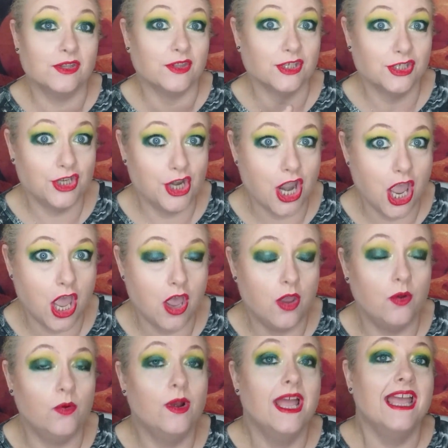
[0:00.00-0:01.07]
So there's
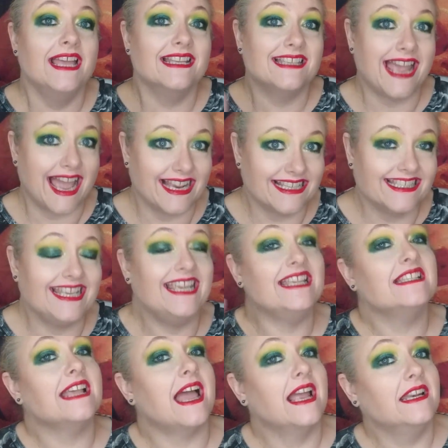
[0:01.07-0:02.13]
no
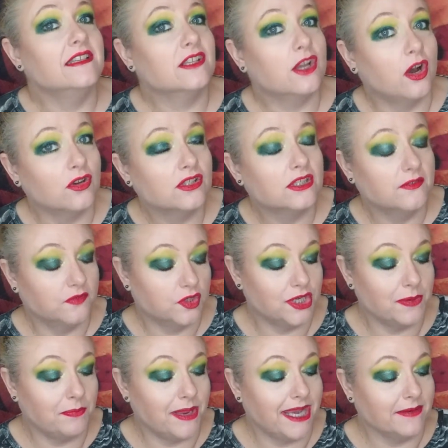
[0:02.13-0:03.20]
taxes and costs of
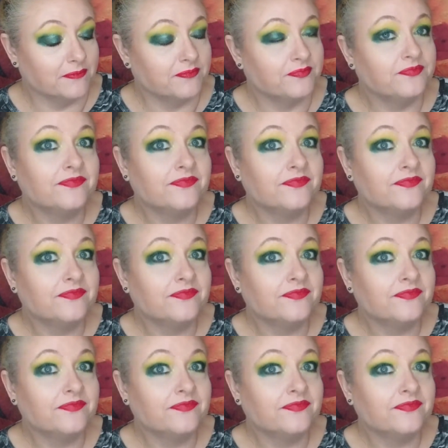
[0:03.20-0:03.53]
shipping.